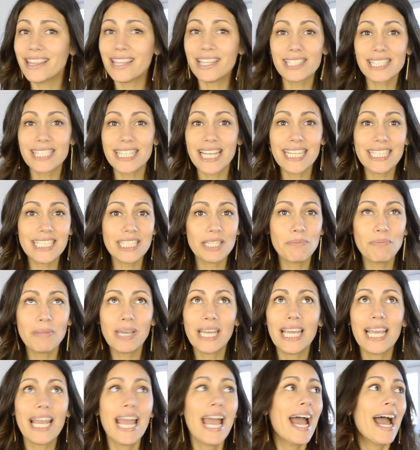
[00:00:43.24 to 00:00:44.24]
They'll say to
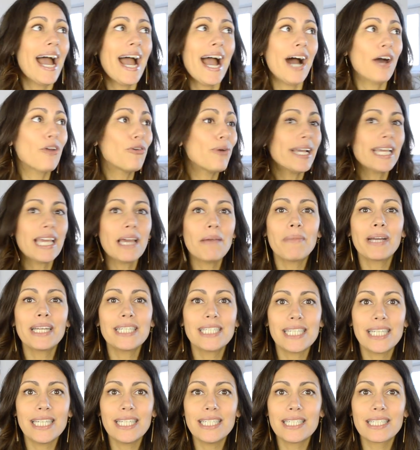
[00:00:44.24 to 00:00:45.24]
me, How do I get my
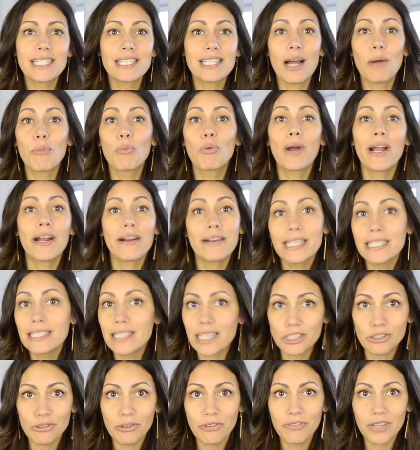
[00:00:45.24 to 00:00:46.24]
teen to stop wearing
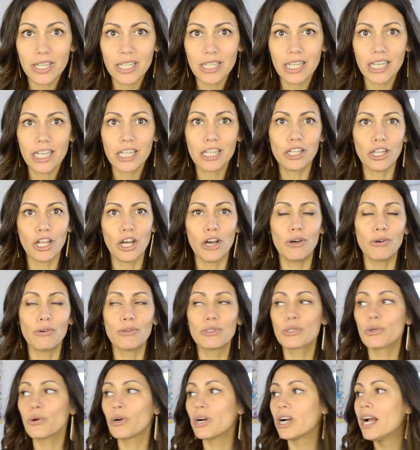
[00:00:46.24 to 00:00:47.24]
such revealing
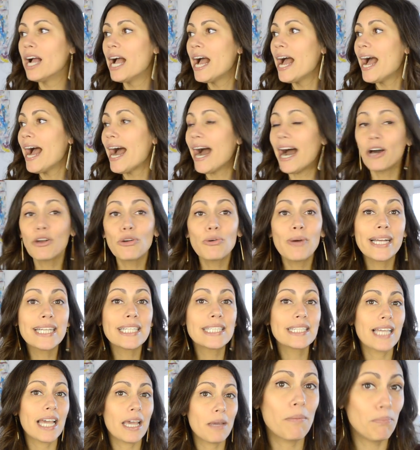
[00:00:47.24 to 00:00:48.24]
clothes? Or how do I
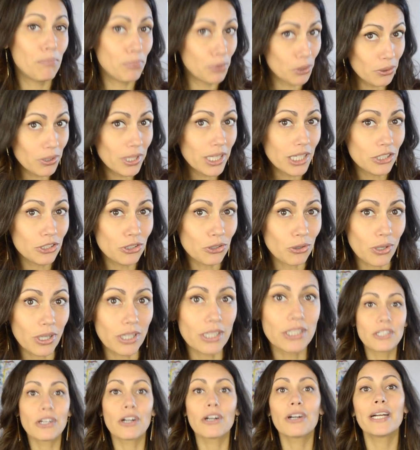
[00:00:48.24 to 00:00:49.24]
say booty
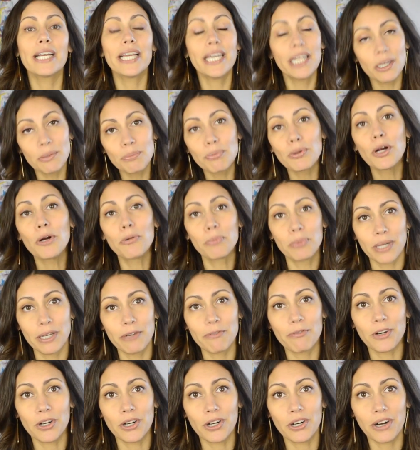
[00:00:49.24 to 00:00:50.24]
shorts are
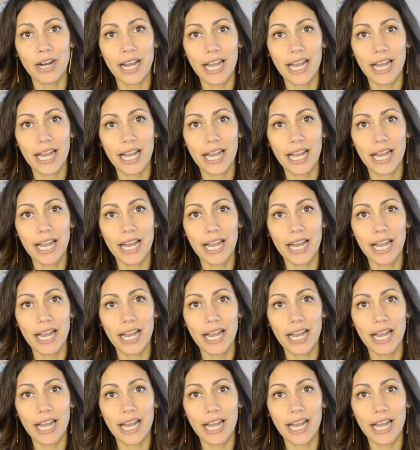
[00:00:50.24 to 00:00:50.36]
inappropriate for her